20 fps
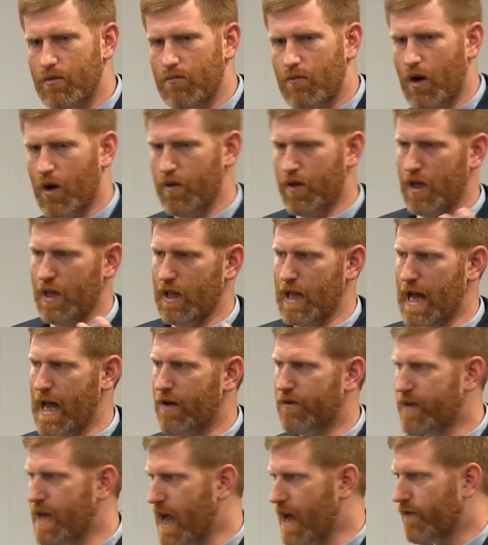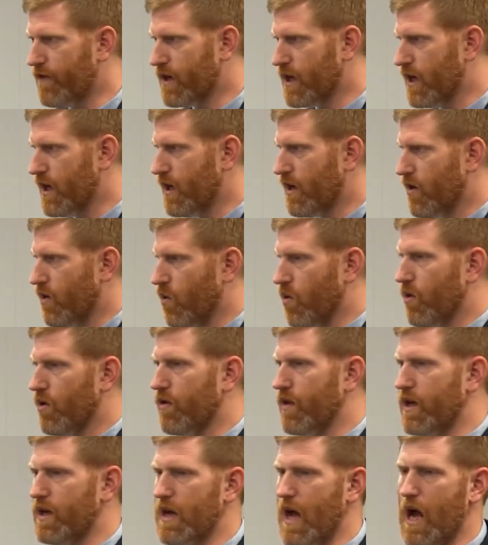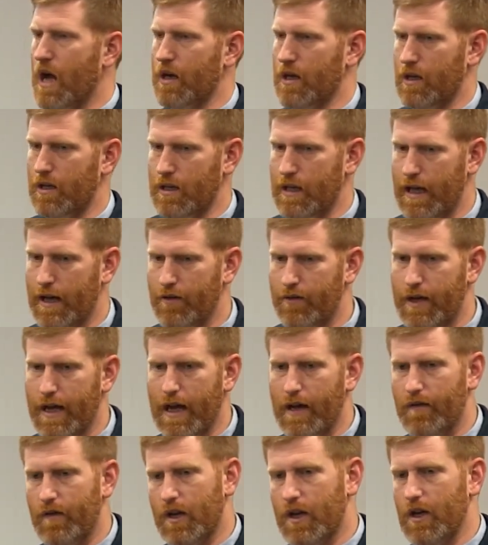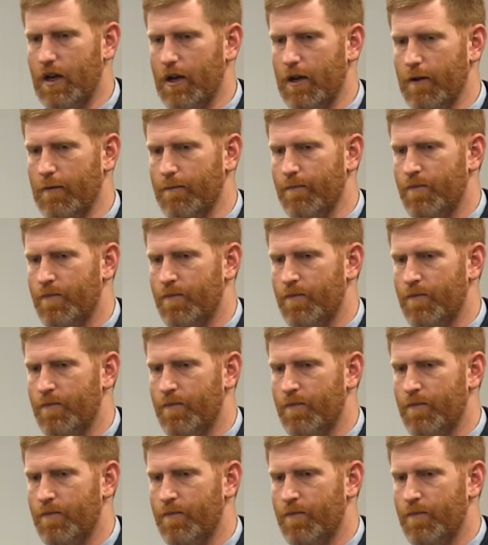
are they allowed to have a king or are they not allowed to have a king?